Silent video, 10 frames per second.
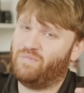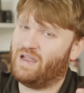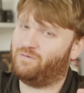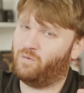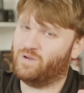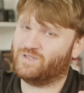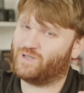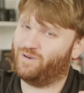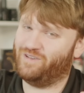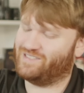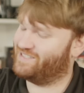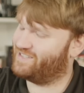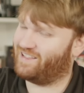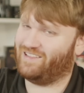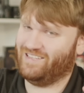Paying for one service is
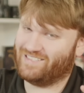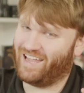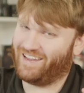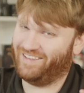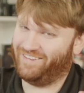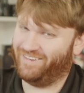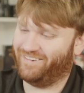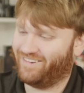the least I could do.